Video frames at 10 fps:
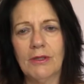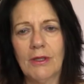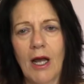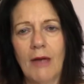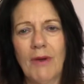
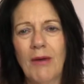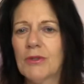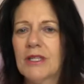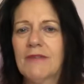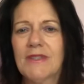I
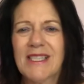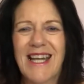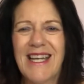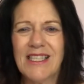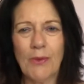wouldn't even
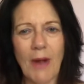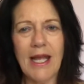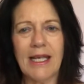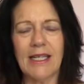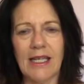say it's
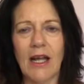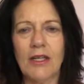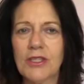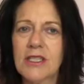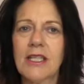awakening. I
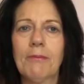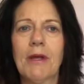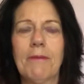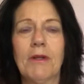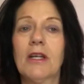just think
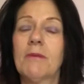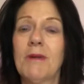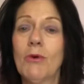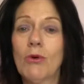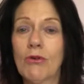people are going to
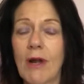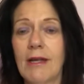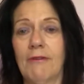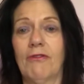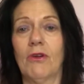be more
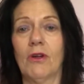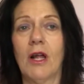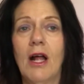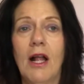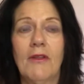grateful.
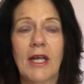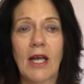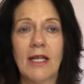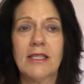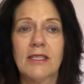They've
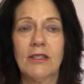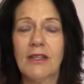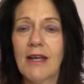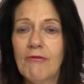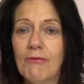
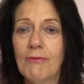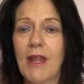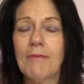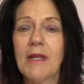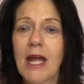
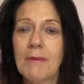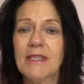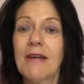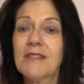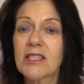been able
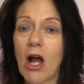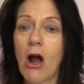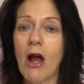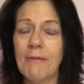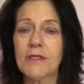to have
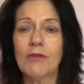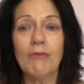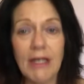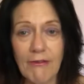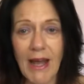time to
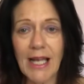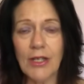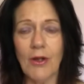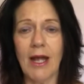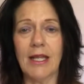
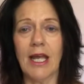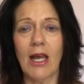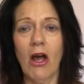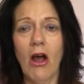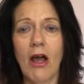reevaluate their
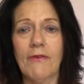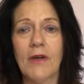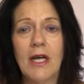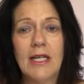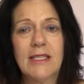life,
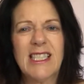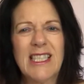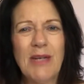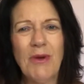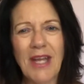to
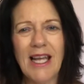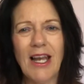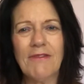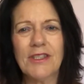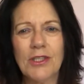see what they
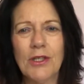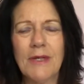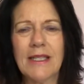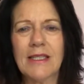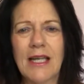love
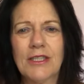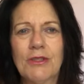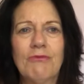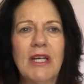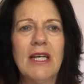doing, and
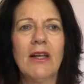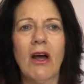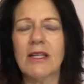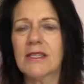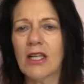to
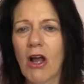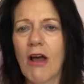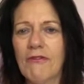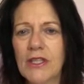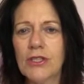realise that
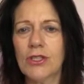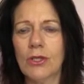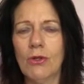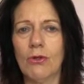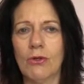life is
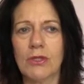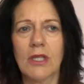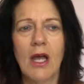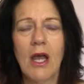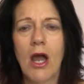short.
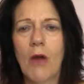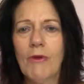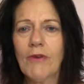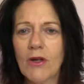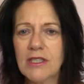And
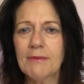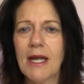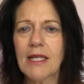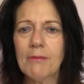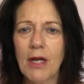we've got to
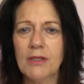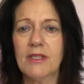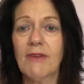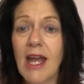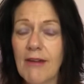make the most
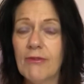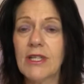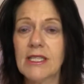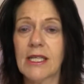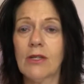of every
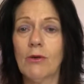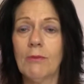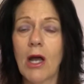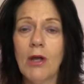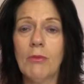single
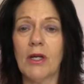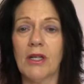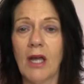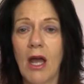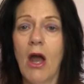
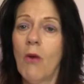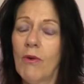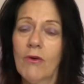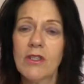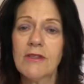moment.
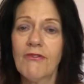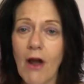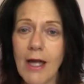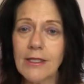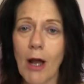We've got to
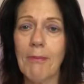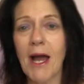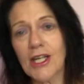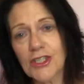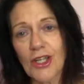find our
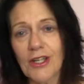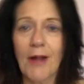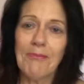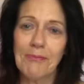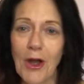passion,
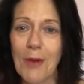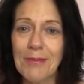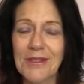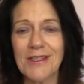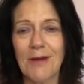
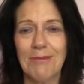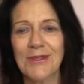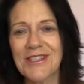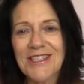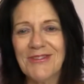purpose and
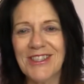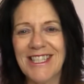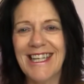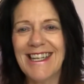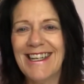
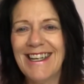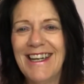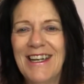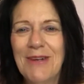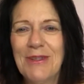positivity,
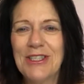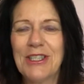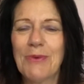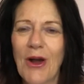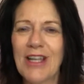which
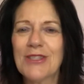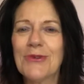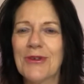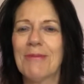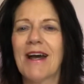is what I
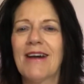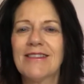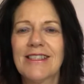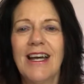talk about.